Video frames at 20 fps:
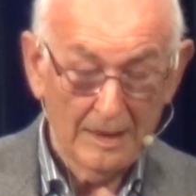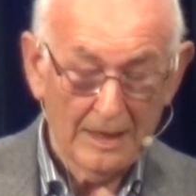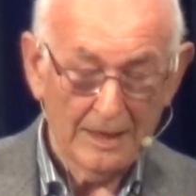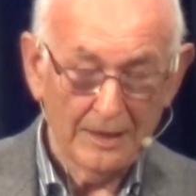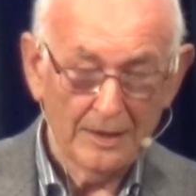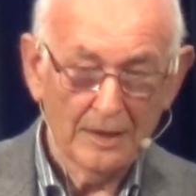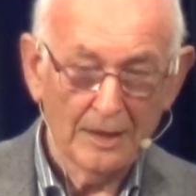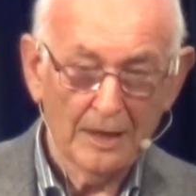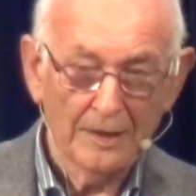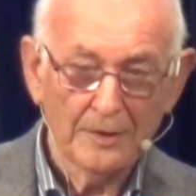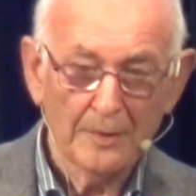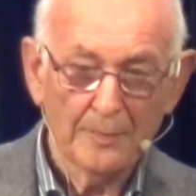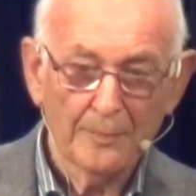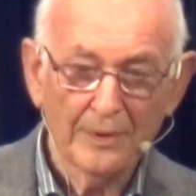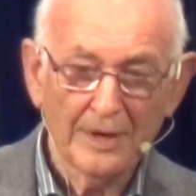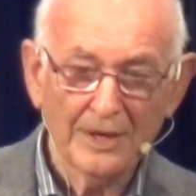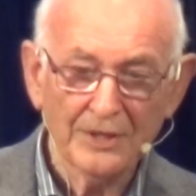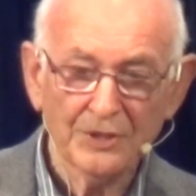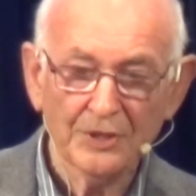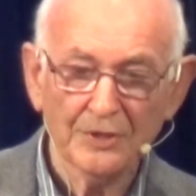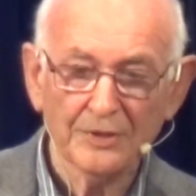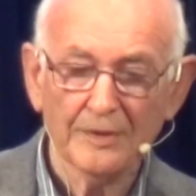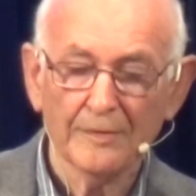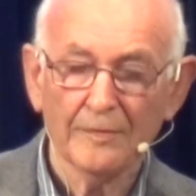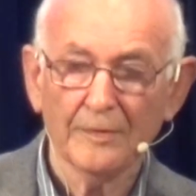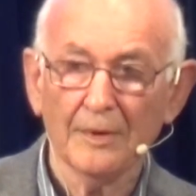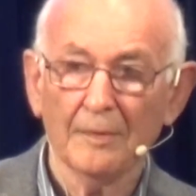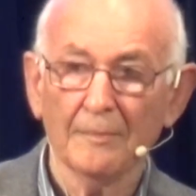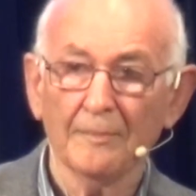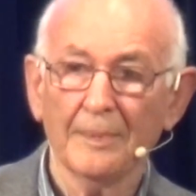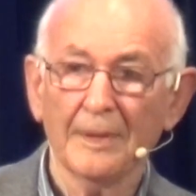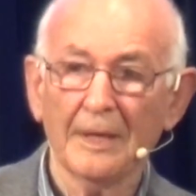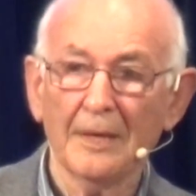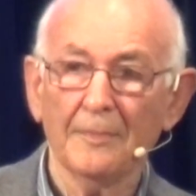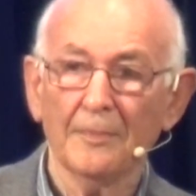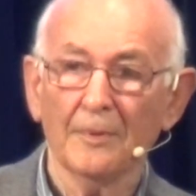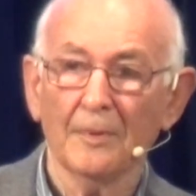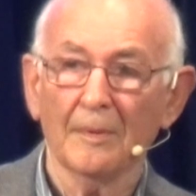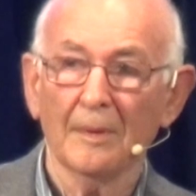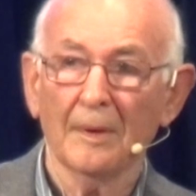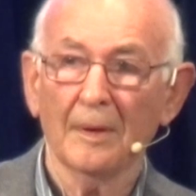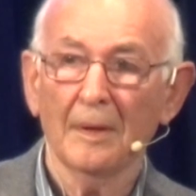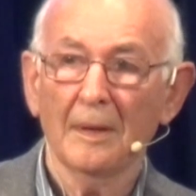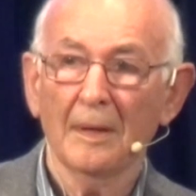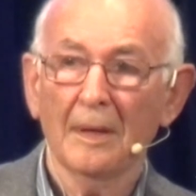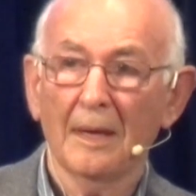And the pressures of young people